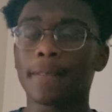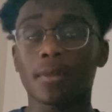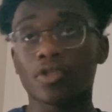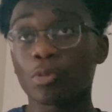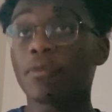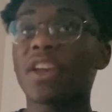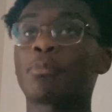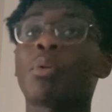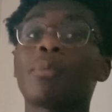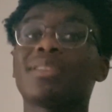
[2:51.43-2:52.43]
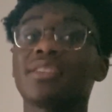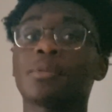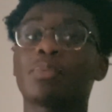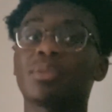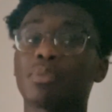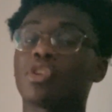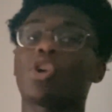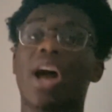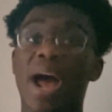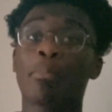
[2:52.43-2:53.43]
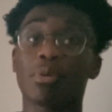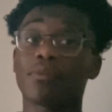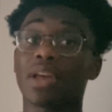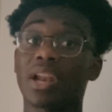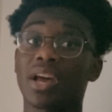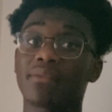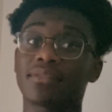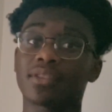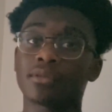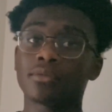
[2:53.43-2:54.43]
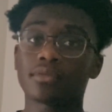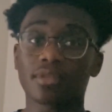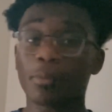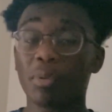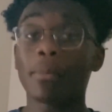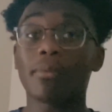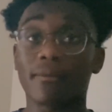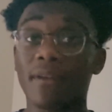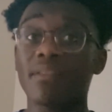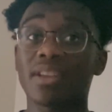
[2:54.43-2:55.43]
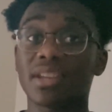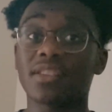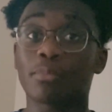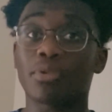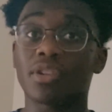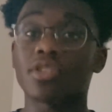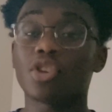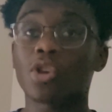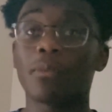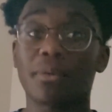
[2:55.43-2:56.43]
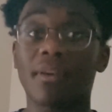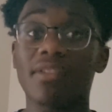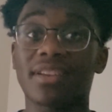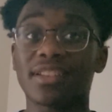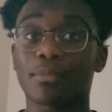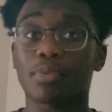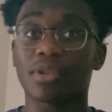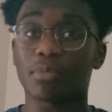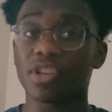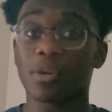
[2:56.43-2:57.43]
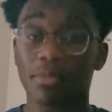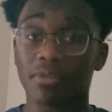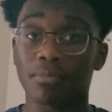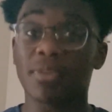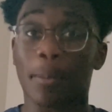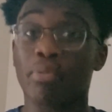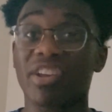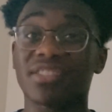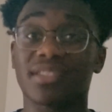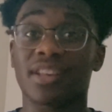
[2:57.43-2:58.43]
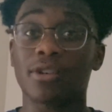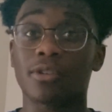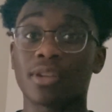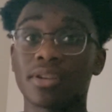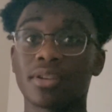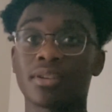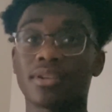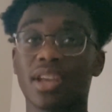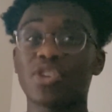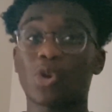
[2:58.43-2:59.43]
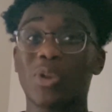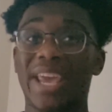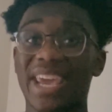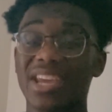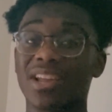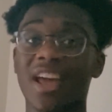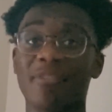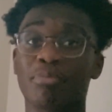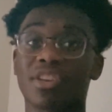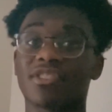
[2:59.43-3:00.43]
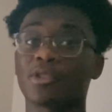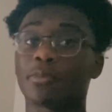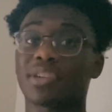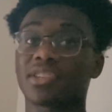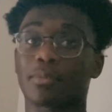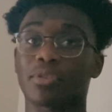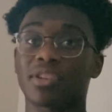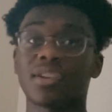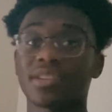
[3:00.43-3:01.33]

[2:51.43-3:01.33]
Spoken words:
to be fair, they're probably disciplined, but they're not happy with their lives. They're probably very disciplined. You can be very disciplined, but you can be depressed as hell. Like, you could hate your life, but you can still be disciplined.